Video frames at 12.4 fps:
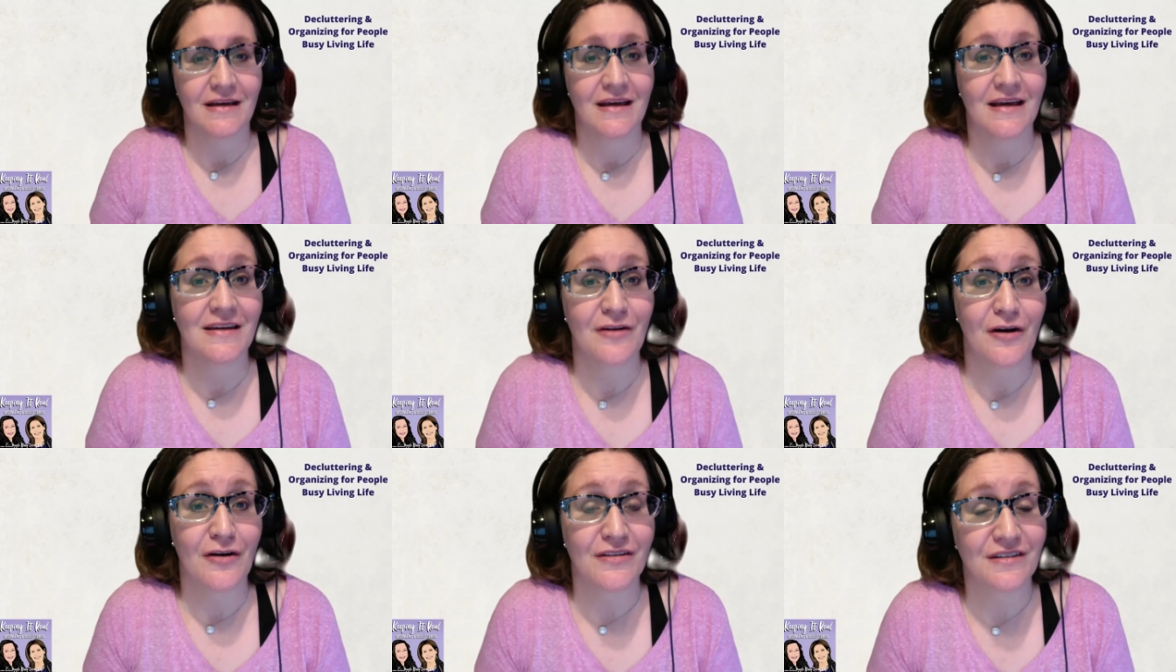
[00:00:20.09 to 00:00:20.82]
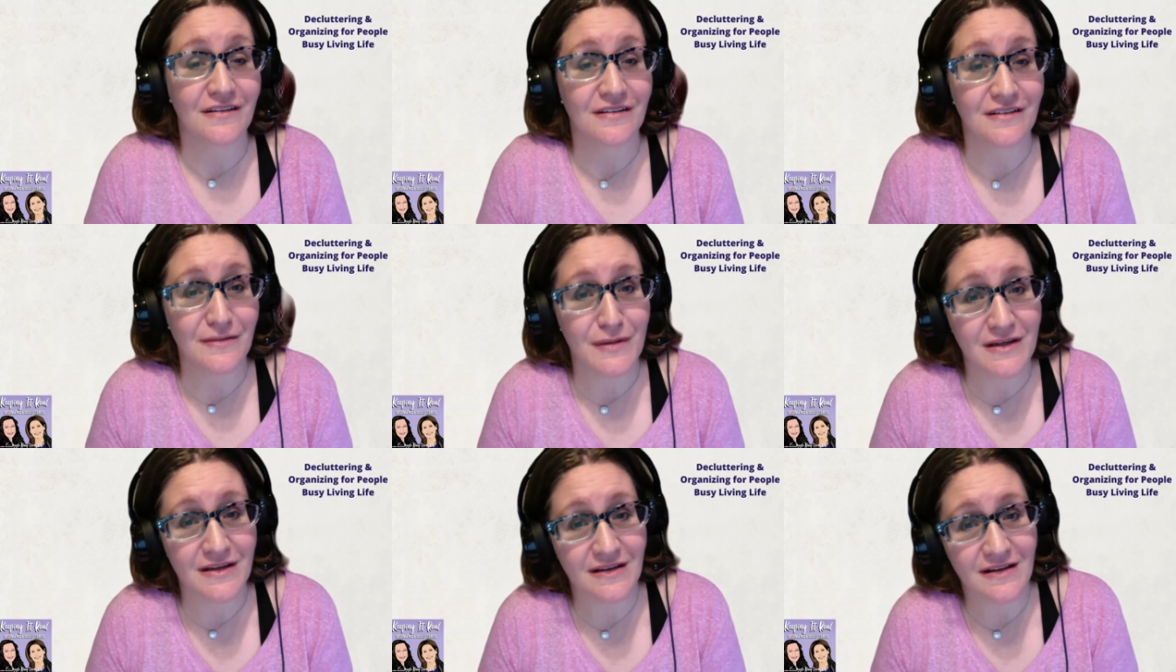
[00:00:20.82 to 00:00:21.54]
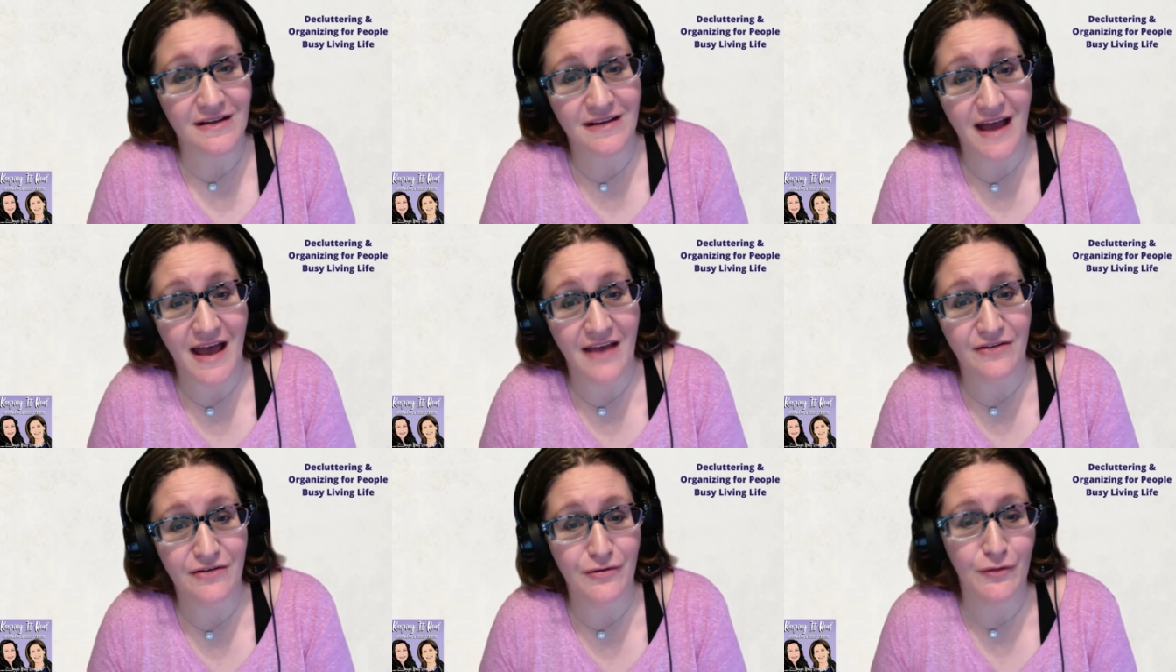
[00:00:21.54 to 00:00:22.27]
In our sixty-minute
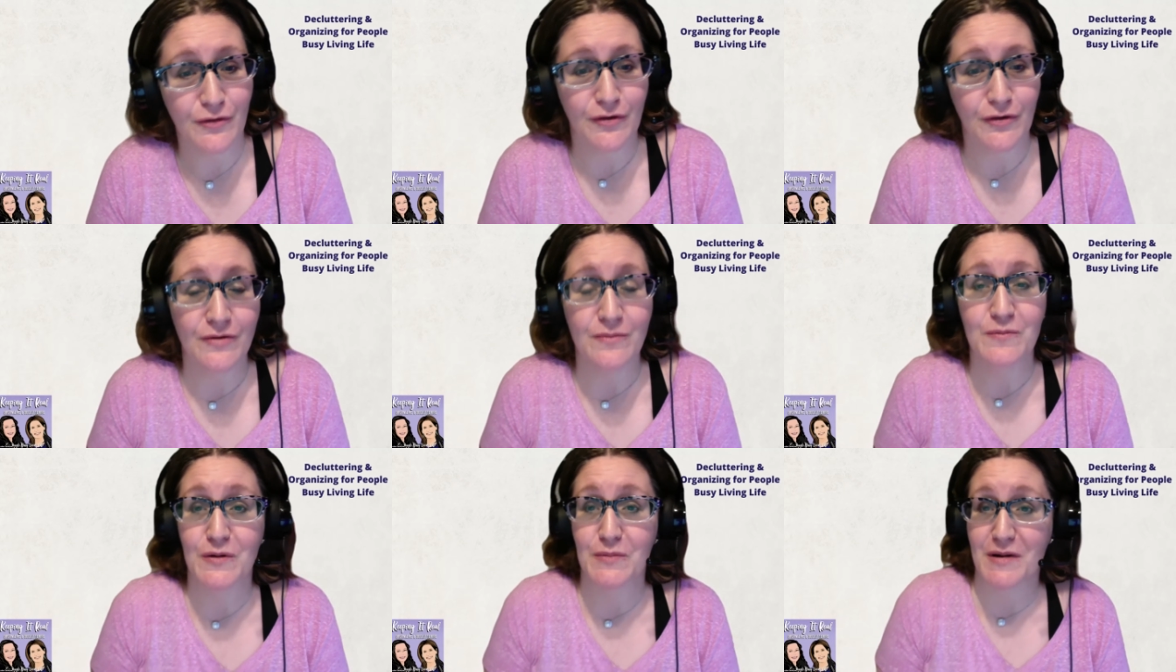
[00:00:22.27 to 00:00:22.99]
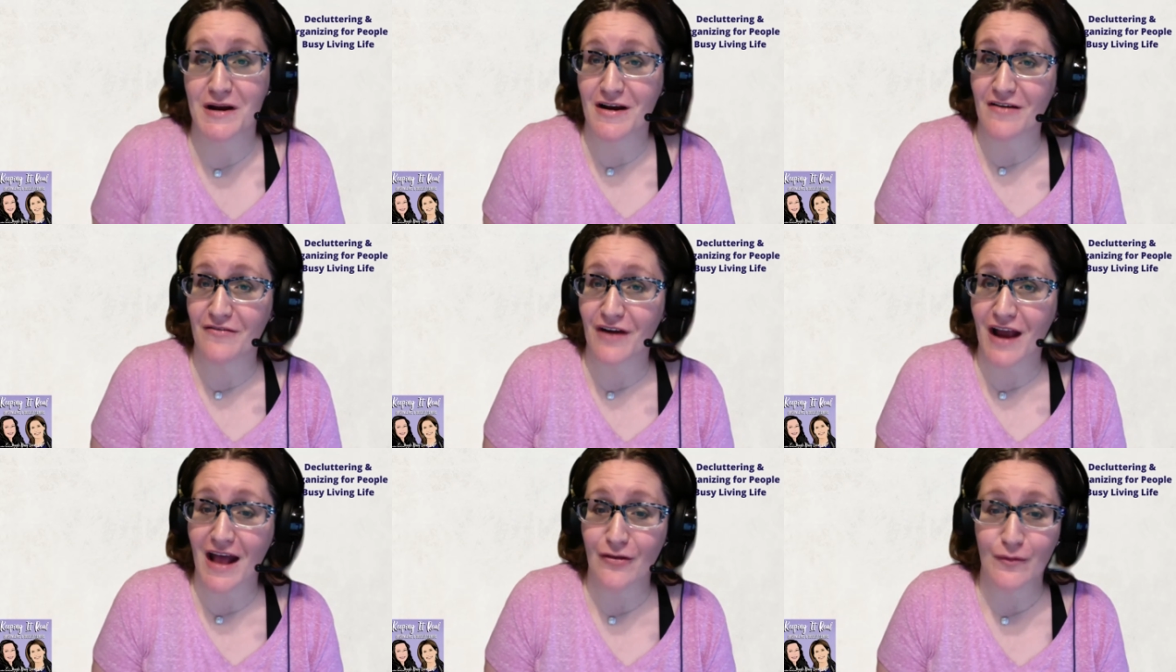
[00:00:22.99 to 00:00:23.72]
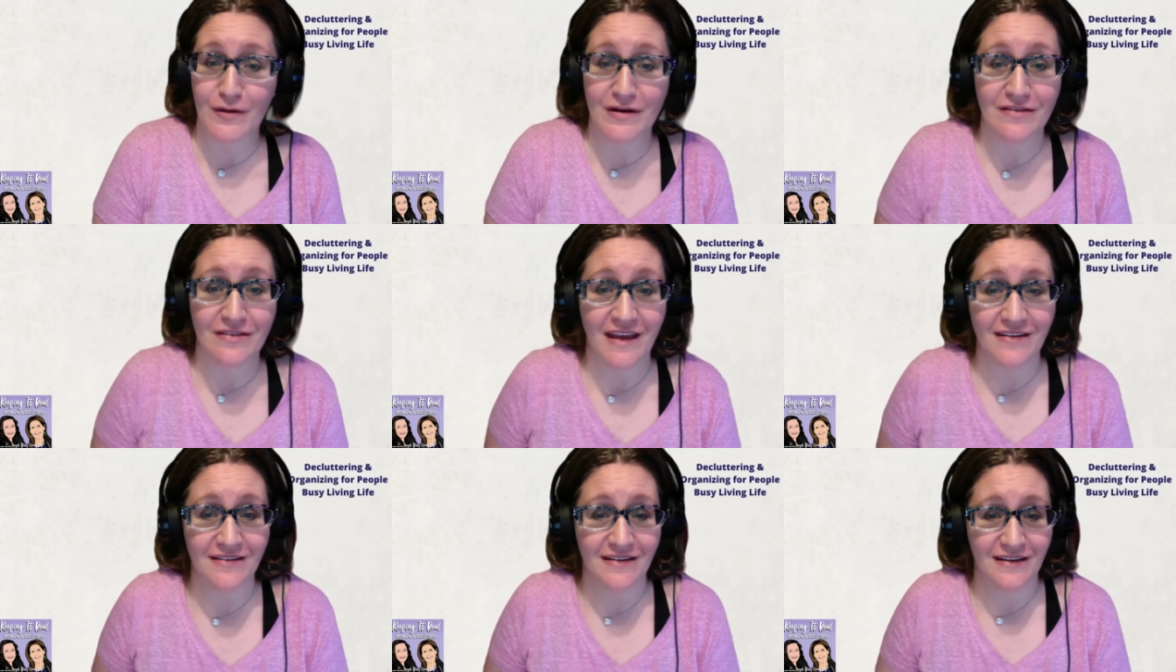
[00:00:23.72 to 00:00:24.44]
class, you'll learn preparing for Halloween and
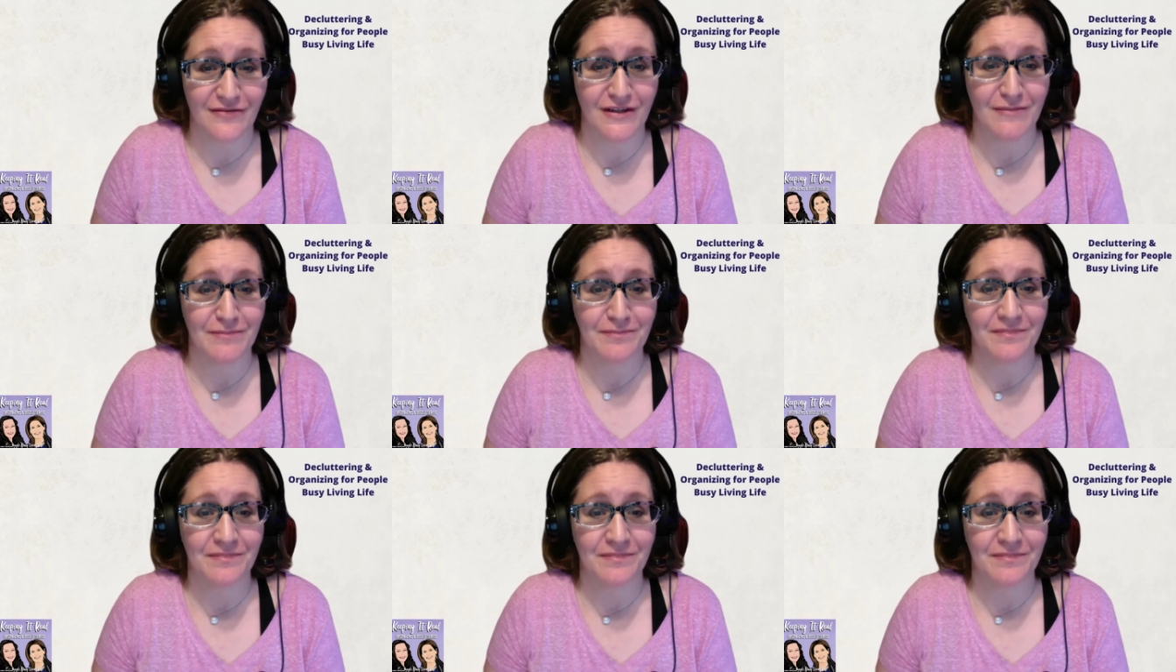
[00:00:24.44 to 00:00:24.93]
Thanksgiving,